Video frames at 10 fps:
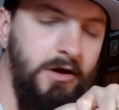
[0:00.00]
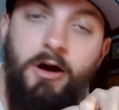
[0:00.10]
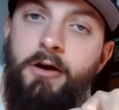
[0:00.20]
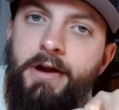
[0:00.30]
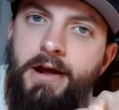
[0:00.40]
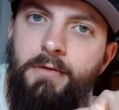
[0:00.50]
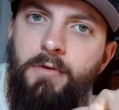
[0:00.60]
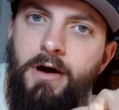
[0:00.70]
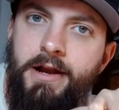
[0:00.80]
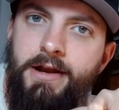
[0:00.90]
card I
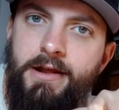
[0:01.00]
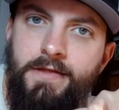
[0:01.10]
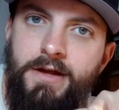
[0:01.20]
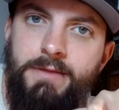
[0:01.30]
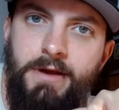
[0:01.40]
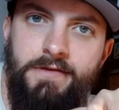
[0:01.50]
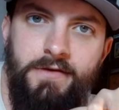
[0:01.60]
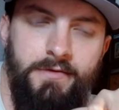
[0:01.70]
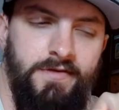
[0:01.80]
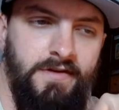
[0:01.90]
wanted. And the
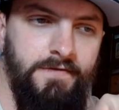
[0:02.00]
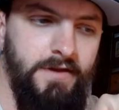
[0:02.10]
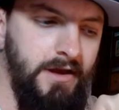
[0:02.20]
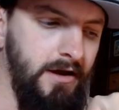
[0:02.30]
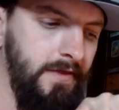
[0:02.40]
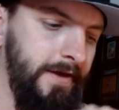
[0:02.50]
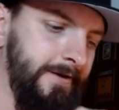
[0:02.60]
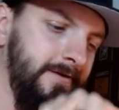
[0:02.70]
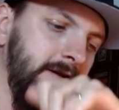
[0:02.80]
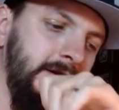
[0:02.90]
Clemente was definitely on
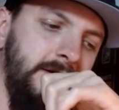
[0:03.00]
there.